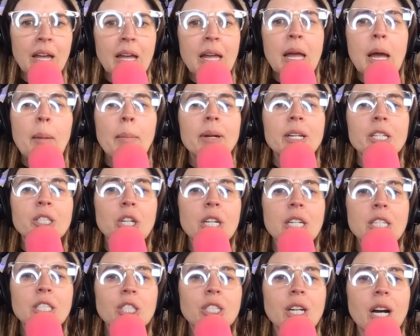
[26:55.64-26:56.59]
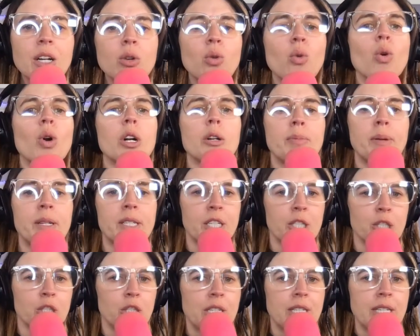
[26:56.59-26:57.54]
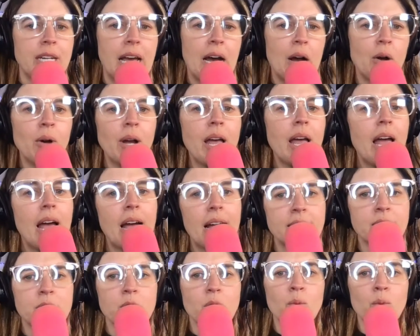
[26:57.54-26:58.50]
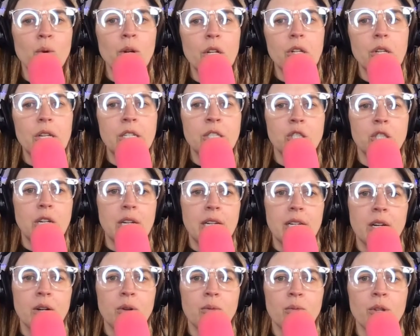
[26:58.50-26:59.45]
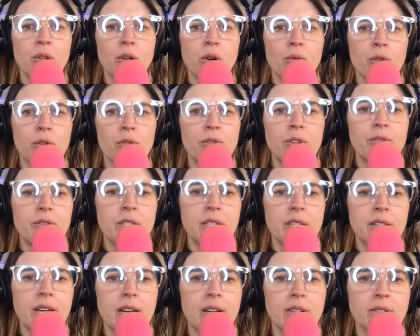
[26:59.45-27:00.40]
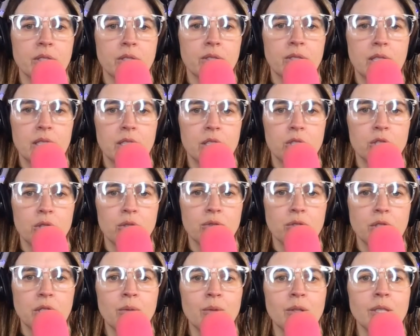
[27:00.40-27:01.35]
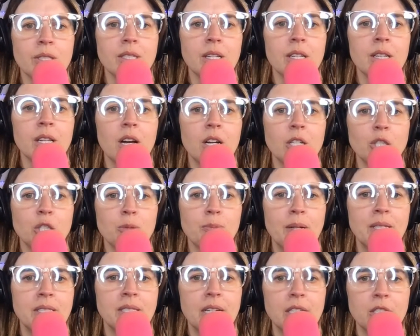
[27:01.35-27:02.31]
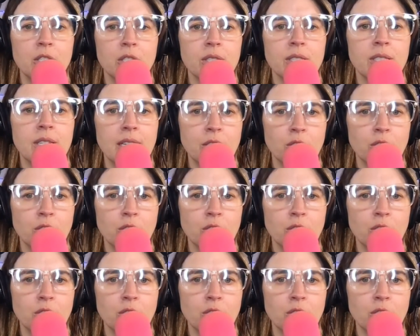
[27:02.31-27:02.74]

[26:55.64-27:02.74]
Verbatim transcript: But a change.org petition now has Will and Jada with over 15,000 signatures. It was launched by De Dexter